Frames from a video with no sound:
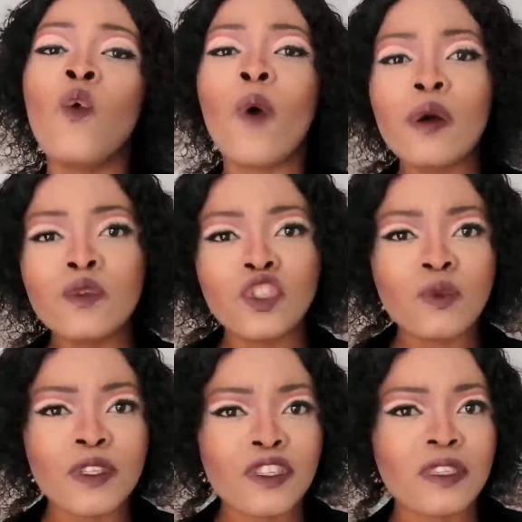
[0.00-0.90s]
Why will
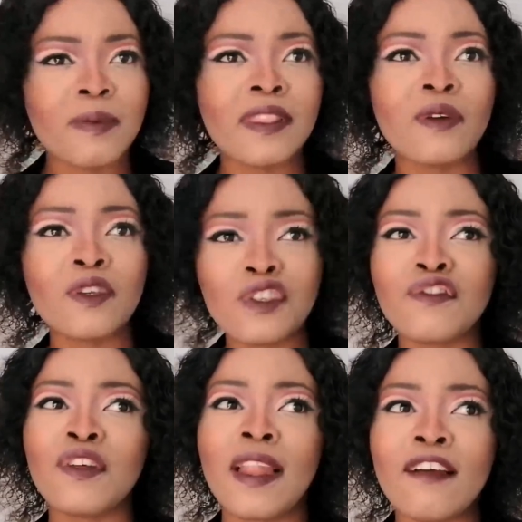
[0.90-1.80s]
you want to spend the rest
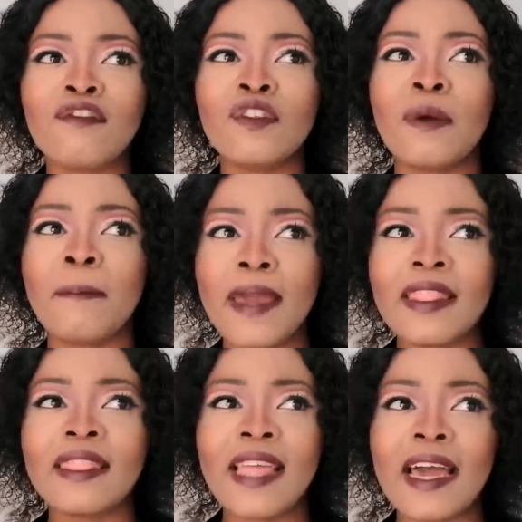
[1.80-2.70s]
of your life with a
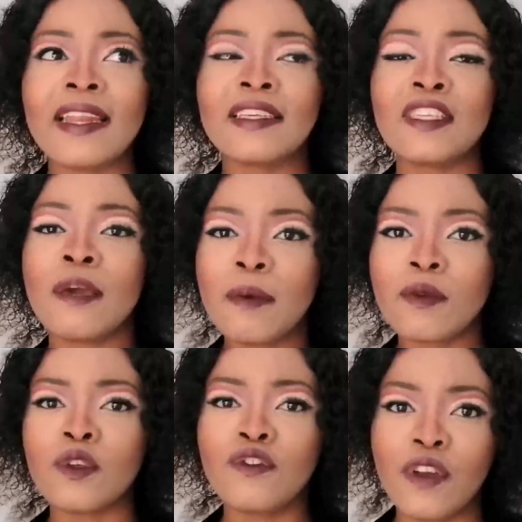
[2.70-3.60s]
man that is
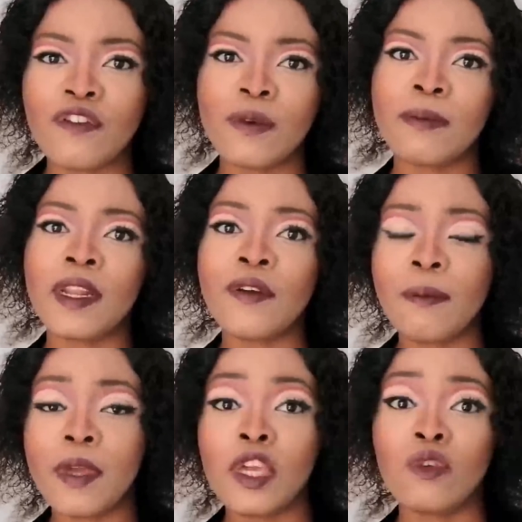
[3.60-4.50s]
capable of
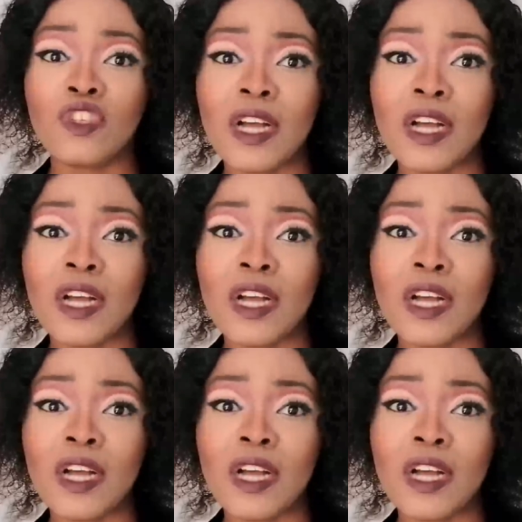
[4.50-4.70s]
raping your